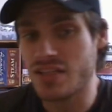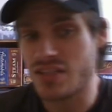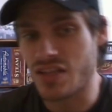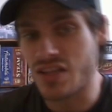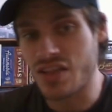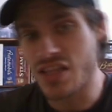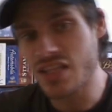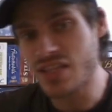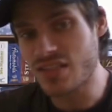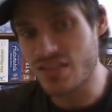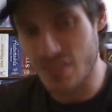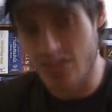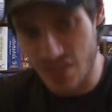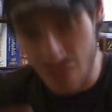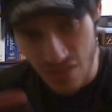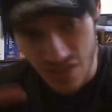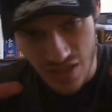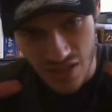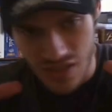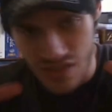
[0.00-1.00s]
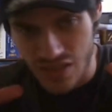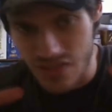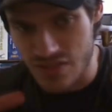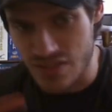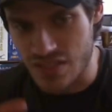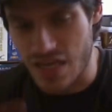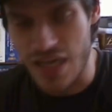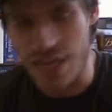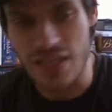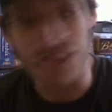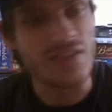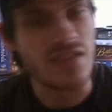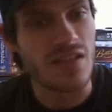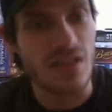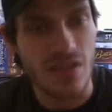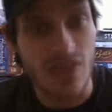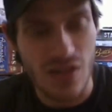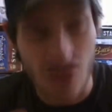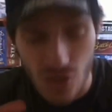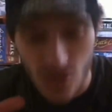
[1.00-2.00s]
This
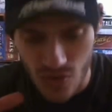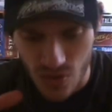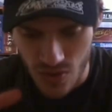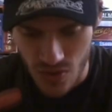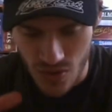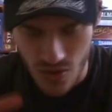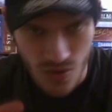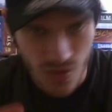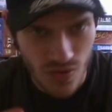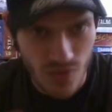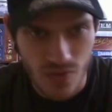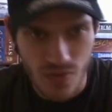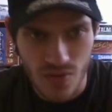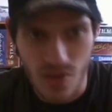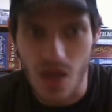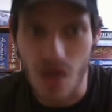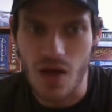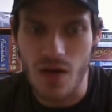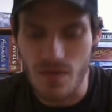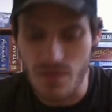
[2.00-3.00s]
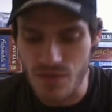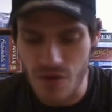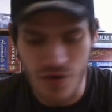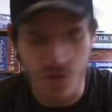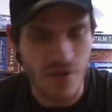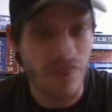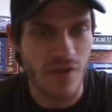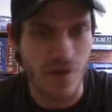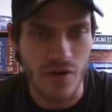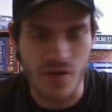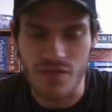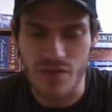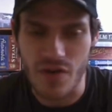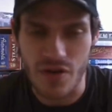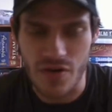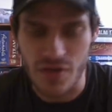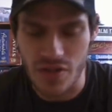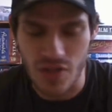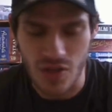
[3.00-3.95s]
takes a very, very, very